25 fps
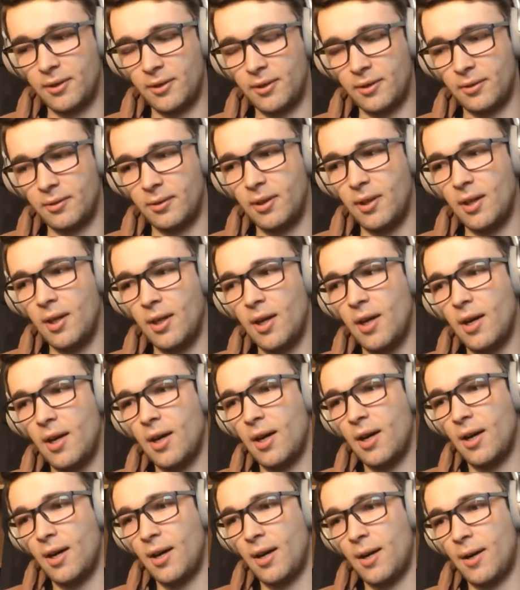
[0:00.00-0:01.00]
So
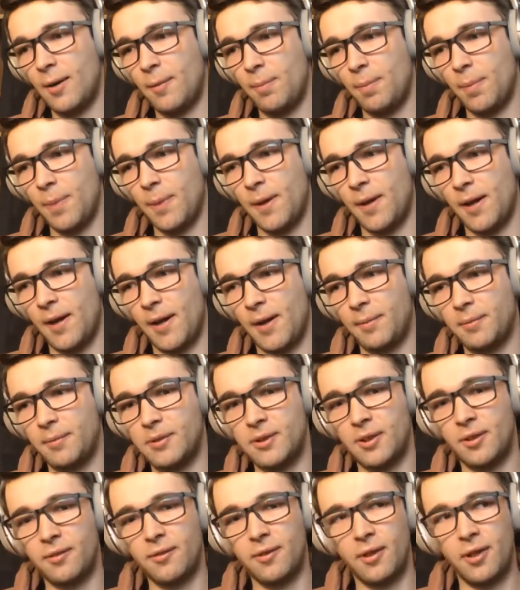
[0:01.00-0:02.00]
yeah,
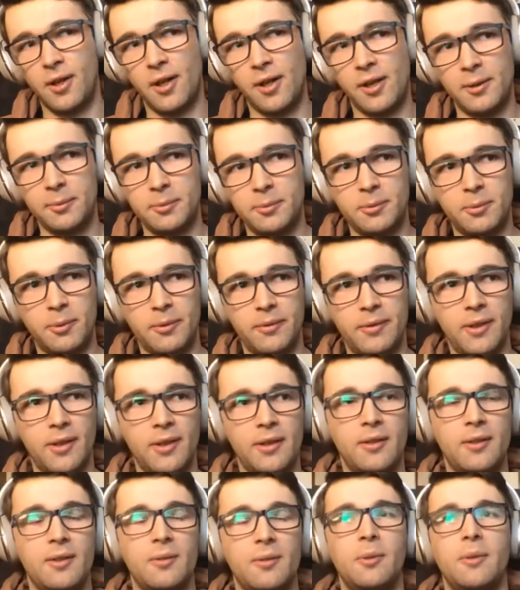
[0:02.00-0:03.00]
Surfer helps with
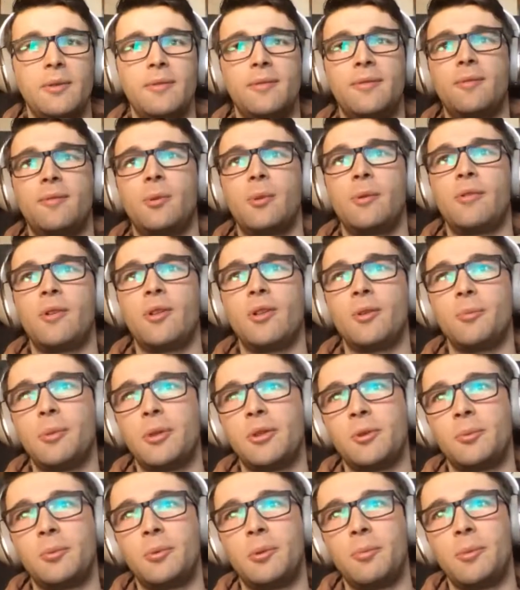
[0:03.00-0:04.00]
that, with
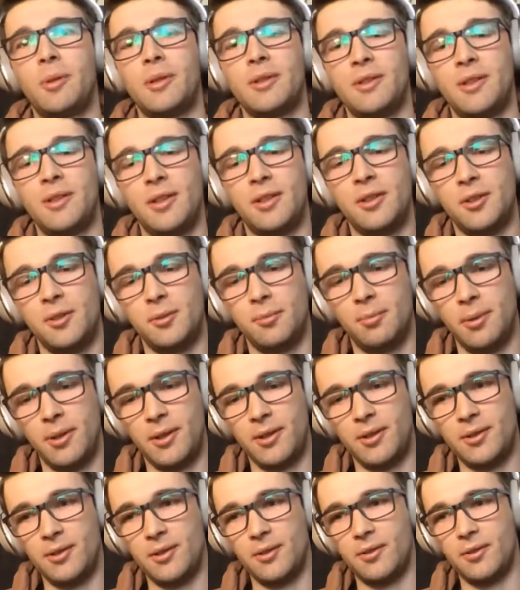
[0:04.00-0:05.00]
on-page optimization
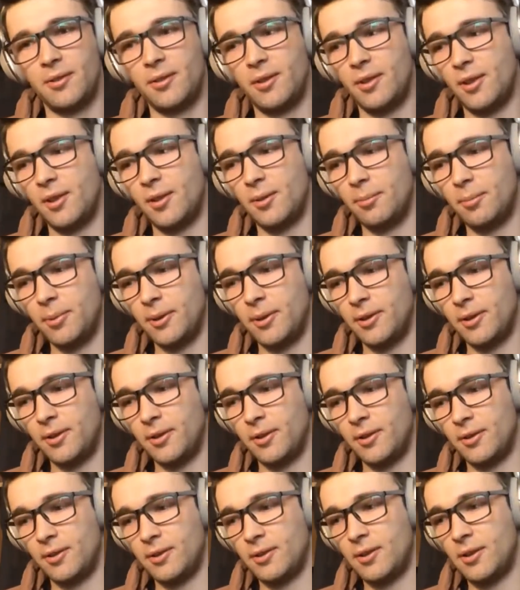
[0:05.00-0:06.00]
based on the
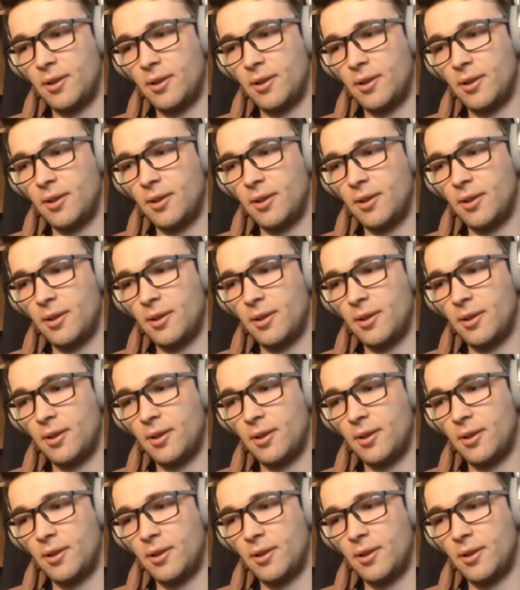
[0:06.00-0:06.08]
competitors.